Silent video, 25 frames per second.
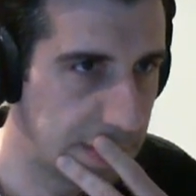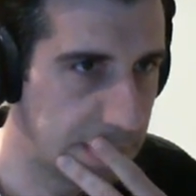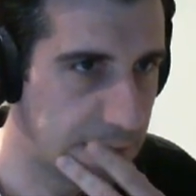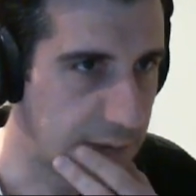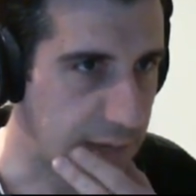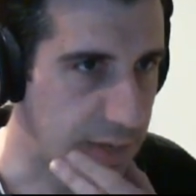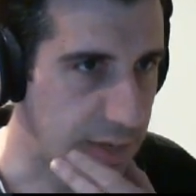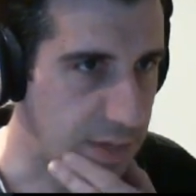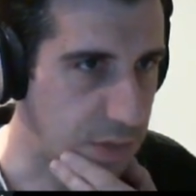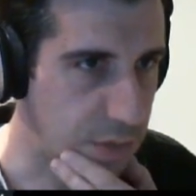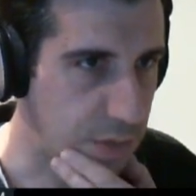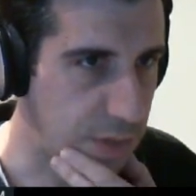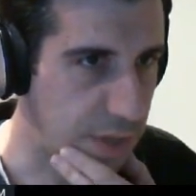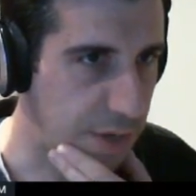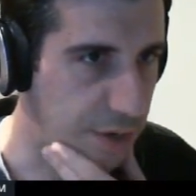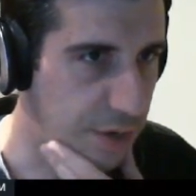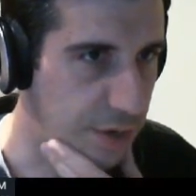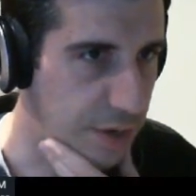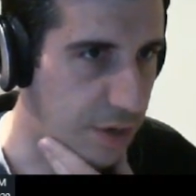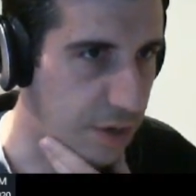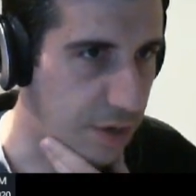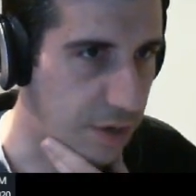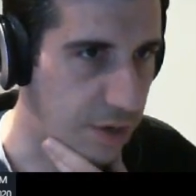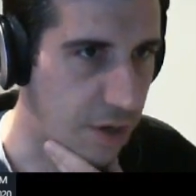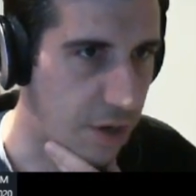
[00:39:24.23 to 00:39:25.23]
Okay, so there
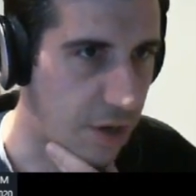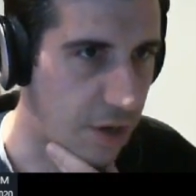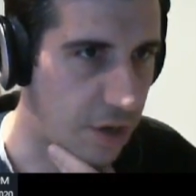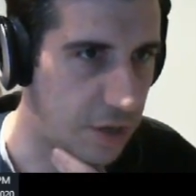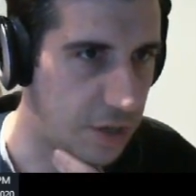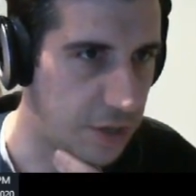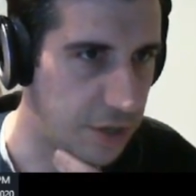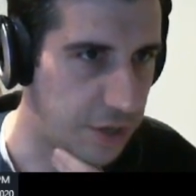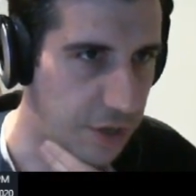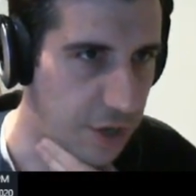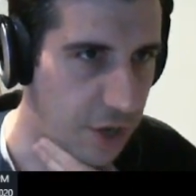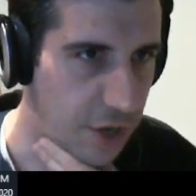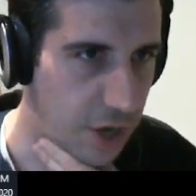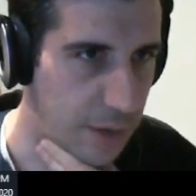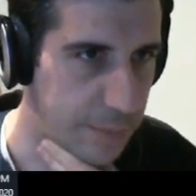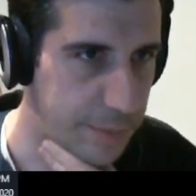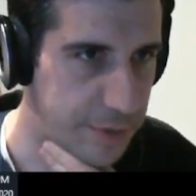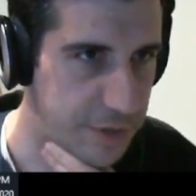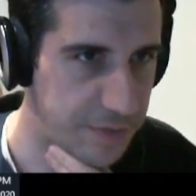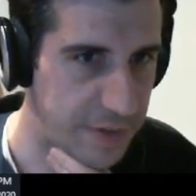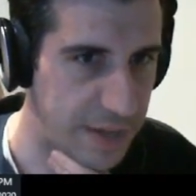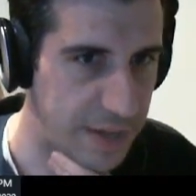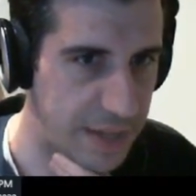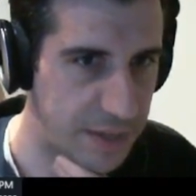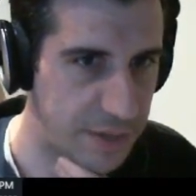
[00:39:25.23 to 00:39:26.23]
are all our
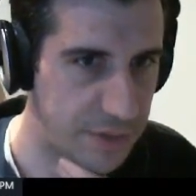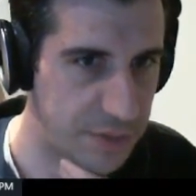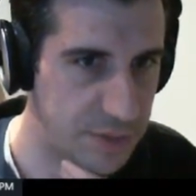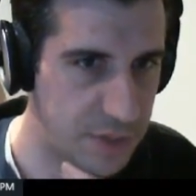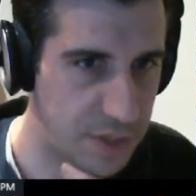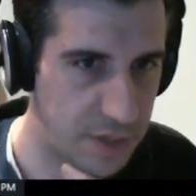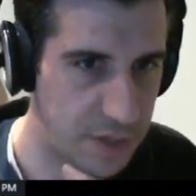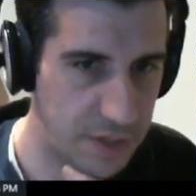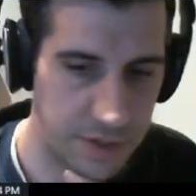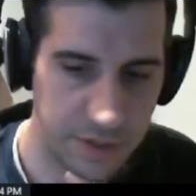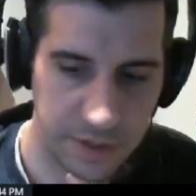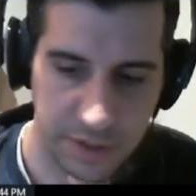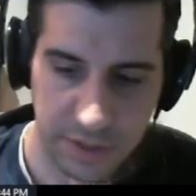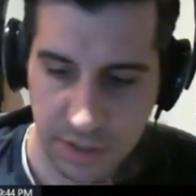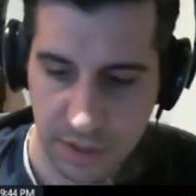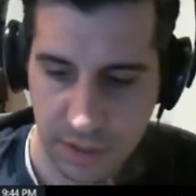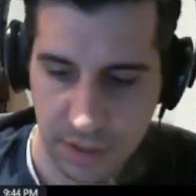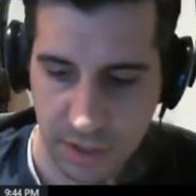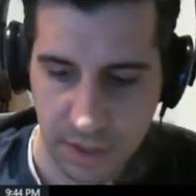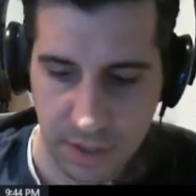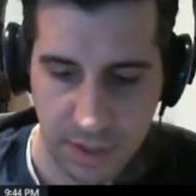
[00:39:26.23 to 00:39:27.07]
garbage values here.